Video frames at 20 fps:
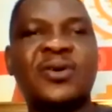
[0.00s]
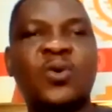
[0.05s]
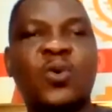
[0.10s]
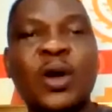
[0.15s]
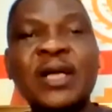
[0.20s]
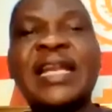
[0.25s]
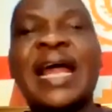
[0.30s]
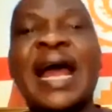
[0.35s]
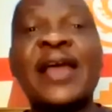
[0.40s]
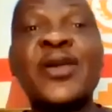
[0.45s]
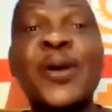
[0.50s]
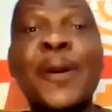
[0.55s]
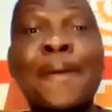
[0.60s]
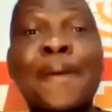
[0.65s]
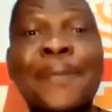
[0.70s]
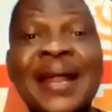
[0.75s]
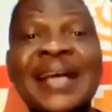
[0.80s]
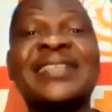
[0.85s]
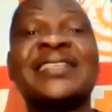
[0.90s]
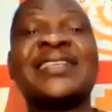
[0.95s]
What are you
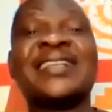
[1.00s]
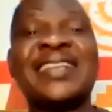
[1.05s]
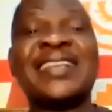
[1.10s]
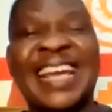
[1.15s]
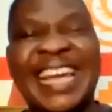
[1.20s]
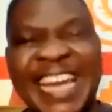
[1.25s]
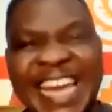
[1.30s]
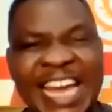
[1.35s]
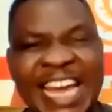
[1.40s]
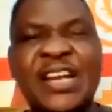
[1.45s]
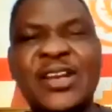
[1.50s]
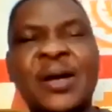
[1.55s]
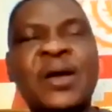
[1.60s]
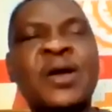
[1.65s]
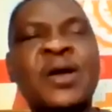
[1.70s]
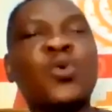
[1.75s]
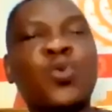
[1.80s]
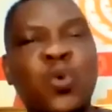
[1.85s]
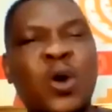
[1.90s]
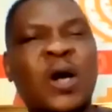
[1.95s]
planting? The kingdom,
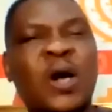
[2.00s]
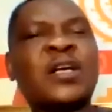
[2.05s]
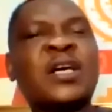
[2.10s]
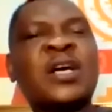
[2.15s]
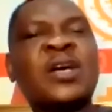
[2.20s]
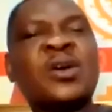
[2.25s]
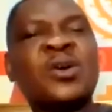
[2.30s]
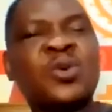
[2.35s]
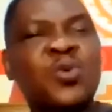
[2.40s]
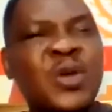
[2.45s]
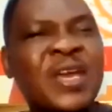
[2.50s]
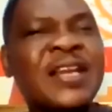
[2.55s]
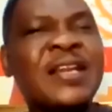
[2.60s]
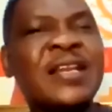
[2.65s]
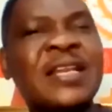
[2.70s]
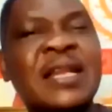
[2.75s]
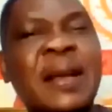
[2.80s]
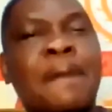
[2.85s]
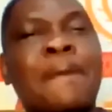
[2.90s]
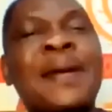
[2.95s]
what
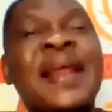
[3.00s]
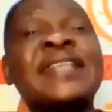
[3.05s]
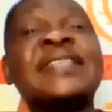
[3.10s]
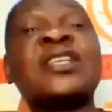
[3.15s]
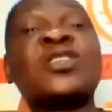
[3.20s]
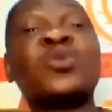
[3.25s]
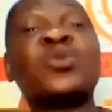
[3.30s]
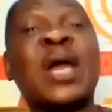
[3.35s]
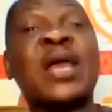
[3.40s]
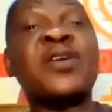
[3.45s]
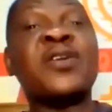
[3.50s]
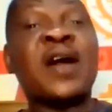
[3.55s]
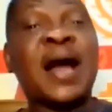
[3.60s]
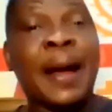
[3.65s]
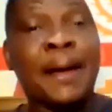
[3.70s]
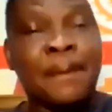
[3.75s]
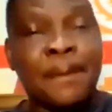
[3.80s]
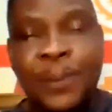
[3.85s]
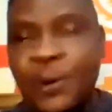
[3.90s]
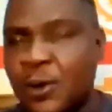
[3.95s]
in the places where you
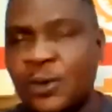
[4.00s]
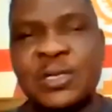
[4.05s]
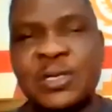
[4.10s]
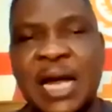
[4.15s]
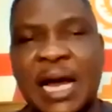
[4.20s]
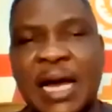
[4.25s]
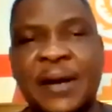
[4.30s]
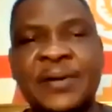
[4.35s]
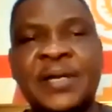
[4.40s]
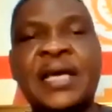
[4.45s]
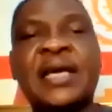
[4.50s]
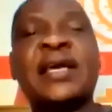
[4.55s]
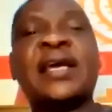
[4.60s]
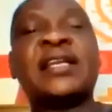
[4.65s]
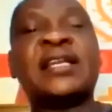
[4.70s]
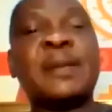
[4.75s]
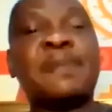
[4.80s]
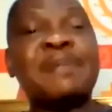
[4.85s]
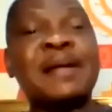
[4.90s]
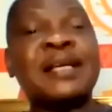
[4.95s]
have pulled down,
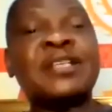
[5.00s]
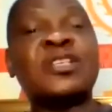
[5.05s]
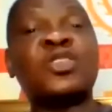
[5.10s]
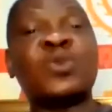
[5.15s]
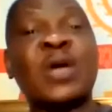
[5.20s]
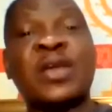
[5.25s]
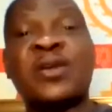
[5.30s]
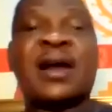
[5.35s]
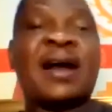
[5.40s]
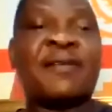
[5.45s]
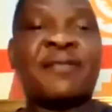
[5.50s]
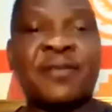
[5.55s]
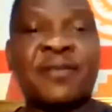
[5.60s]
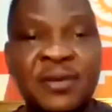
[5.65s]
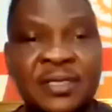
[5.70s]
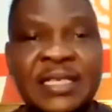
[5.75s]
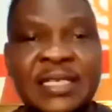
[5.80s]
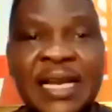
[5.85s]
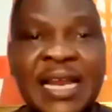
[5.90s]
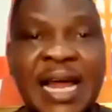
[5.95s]
in the places where you have
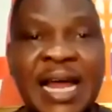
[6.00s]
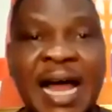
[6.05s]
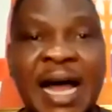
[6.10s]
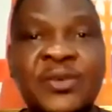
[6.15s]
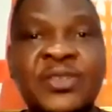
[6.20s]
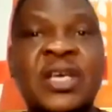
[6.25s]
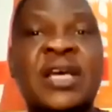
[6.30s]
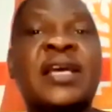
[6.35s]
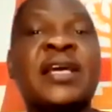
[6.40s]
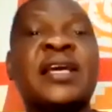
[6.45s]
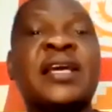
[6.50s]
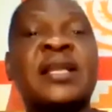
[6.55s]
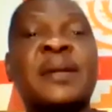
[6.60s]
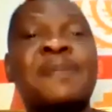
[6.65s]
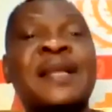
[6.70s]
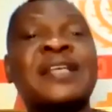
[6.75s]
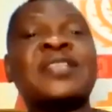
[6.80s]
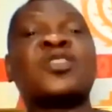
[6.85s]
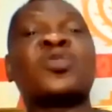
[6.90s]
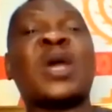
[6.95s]
rooted out, in the
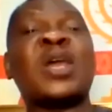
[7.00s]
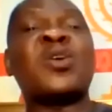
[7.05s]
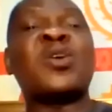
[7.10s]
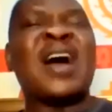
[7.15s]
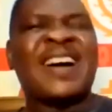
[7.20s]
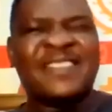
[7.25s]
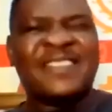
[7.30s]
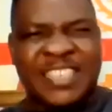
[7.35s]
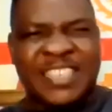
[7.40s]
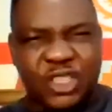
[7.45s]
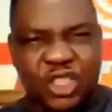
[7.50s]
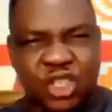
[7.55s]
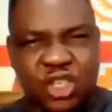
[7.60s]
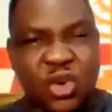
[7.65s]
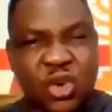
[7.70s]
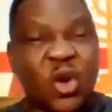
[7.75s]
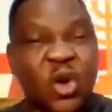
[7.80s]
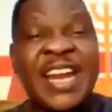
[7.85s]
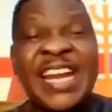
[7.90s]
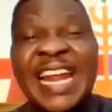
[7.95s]
places where you have
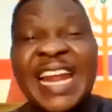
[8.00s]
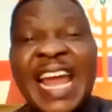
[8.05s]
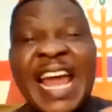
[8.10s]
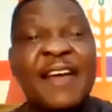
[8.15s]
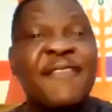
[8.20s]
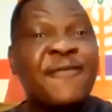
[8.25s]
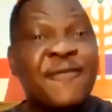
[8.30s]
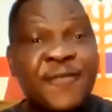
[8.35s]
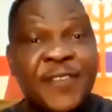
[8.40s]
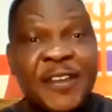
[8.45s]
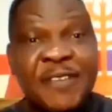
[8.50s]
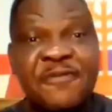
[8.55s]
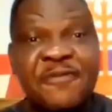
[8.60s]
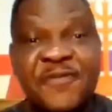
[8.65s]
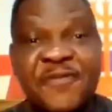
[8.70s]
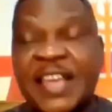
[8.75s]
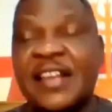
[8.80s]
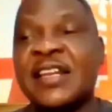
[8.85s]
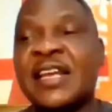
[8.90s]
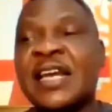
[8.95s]
destroyed
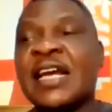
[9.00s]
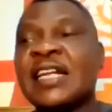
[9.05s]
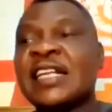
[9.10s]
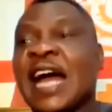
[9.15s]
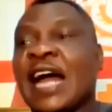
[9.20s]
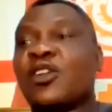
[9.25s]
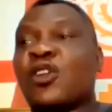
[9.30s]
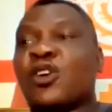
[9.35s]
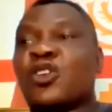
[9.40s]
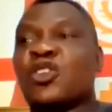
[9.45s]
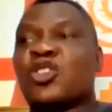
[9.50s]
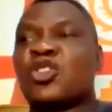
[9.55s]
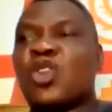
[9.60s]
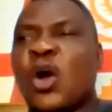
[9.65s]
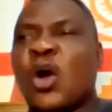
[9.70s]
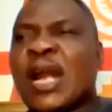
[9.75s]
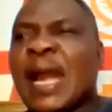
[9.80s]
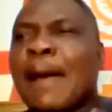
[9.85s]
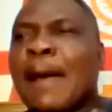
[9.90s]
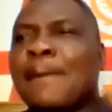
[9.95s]
everything that does
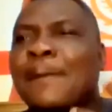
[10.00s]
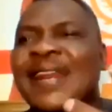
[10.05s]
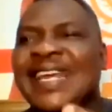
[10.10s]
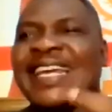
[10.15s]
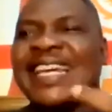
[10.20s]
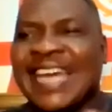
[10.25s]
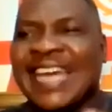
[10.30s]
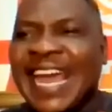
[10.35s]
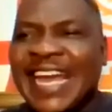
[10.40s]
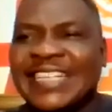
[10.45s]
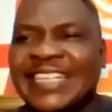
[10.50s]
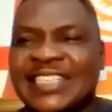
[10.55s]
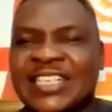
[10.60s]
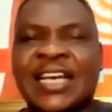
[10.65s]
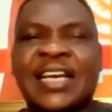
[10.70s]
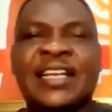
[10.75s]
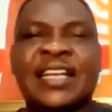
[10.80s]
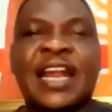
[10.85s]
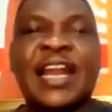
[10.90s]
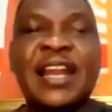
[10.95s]
not replicate
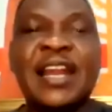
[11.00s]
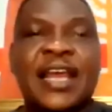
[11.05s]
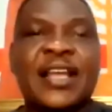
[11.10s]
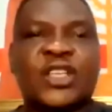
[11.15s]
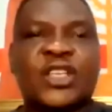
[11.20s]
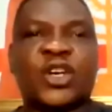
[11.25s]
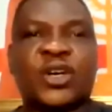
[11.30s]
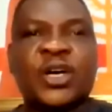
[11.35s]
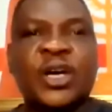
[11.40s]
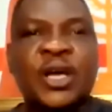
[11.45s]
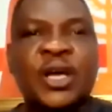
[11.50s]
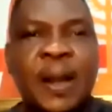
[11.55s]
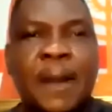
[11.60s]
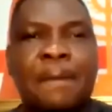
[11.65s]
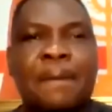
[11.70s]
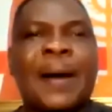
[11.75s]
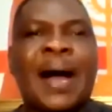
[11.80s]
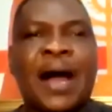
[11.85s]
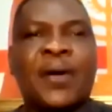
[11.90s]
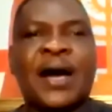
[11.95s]
the nature, the
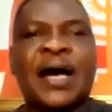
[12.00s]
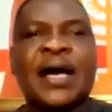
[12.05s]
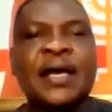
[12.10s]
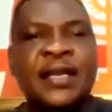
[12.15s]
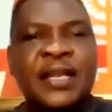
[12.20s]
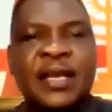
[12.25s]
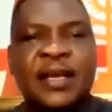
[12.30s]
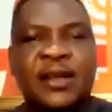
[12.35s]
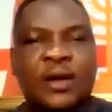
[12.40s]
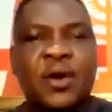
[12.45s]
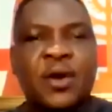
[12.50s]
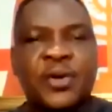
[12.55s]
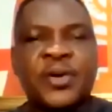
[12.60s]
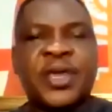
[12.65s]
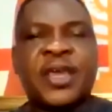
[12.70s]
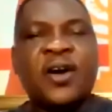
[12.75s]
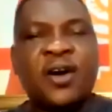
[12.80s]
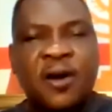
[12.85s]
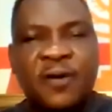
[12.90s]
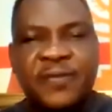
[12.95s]
power, the
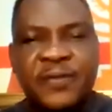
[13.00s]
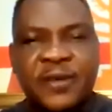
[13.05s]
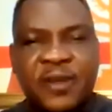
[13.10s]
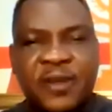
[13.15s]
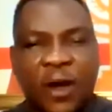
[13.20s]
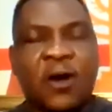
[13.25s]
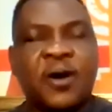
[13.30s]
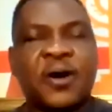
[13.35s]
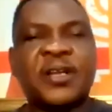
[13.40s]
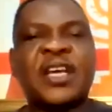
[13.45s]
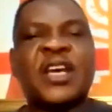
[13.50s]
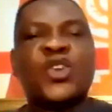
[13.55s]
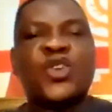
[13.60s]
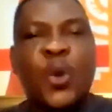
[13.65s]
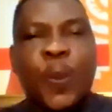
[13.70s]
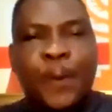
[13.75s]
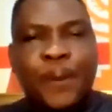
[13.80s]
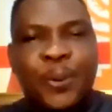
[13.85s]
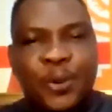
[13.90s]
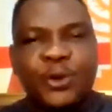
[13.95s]
glory of God,
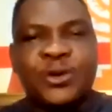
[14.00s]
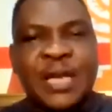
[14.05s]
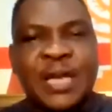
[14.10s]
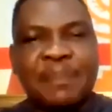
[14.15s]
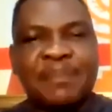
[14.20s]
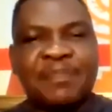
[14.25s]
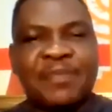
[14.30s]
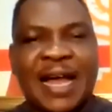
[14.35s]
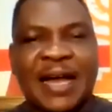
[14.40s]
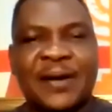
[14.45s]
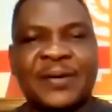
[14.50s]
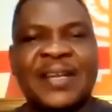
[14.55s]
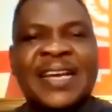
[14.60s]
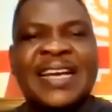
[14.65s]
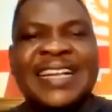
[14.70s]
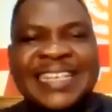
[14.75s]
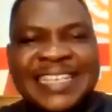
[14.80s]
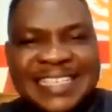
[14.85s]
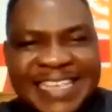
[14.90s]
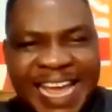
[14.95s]
you put them down.
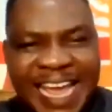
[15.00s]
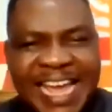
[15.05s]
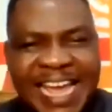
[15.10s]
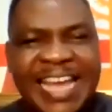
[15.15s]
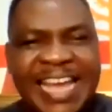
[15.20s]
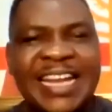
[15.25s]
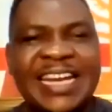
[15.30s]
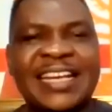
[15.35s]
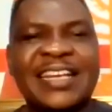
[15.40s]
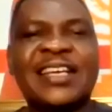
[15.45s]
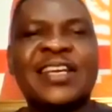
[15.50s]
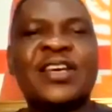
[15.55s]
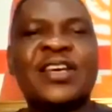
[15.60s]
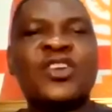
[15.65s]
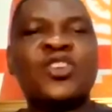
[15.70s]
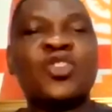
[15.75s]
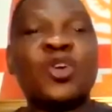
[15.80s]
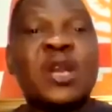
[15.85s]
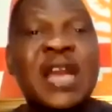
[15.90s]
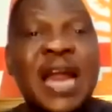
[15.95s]
Then
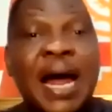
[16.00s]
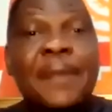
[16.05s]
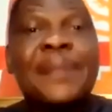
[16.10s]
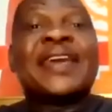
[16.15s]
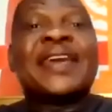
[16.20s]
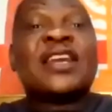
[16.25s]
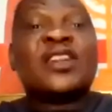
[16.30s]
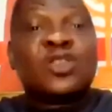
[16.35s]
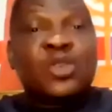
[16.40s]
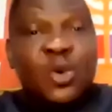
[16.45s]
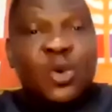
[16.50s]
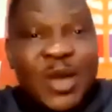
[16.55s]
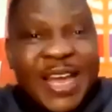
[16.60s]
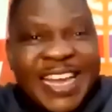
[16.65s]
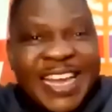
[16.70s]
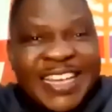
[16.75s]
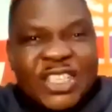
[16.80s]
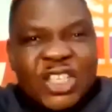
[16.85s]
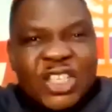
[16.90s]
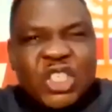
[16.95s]
you now begin to
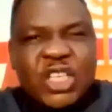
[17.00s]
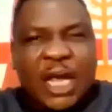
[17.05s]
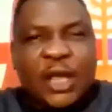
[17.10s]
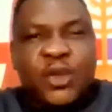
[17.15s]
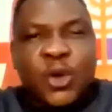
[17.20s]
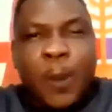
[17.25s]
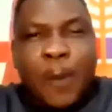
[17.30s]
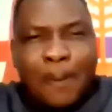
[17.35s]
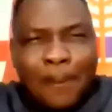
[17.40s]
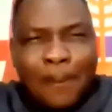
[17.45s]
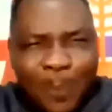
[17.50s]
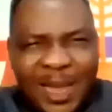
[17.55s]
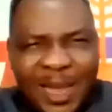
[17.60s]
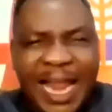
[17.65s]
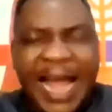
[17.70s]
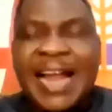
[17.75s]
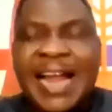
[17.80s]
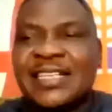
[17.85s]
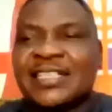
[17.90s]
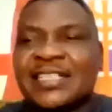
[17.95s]
you
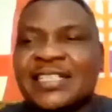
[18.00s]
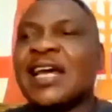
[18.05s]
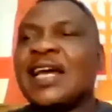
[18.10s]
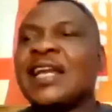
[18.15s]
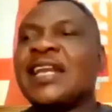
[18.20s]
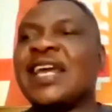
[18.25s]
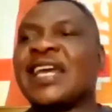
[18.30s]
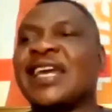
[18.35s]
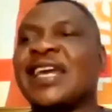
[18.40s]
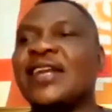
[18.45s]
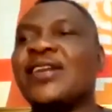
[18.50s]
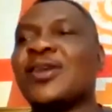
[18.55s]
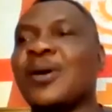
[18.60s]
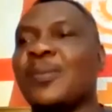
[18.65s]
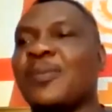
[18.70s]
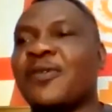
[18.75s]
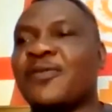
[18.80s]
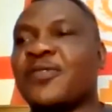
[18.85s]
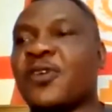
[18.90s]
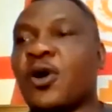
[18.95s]
plant the
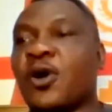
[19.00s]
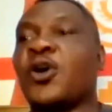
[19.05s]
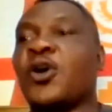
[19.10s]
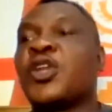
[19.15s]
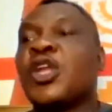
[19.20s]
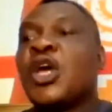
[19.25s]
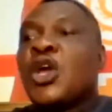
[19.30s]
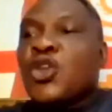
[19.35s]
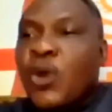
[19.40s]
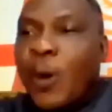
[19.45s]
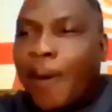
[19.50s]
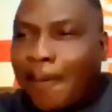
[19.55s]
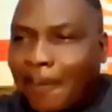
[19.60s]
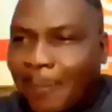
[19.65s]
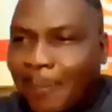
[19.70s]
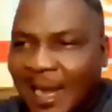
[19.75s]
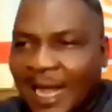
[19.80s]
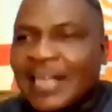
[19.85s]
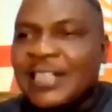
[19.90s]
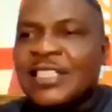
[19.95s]
kingdom of God, you
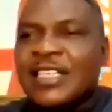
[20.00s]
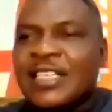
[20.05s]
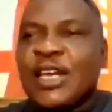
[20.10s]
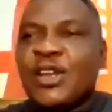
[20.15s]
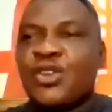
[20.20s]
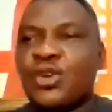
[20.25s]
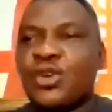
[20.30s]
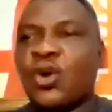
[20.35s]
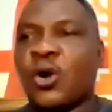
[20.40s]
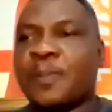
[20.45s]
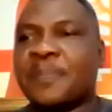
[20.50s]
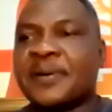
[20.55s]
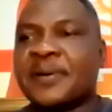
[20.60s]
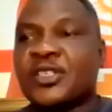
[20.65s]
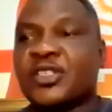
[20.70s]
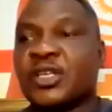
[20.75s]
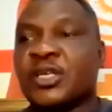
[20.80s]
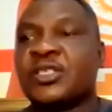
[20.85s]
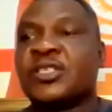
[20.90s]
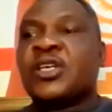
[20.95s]
plant a new
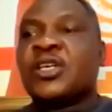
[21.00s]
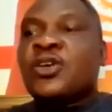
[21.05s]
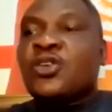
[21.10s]
operation,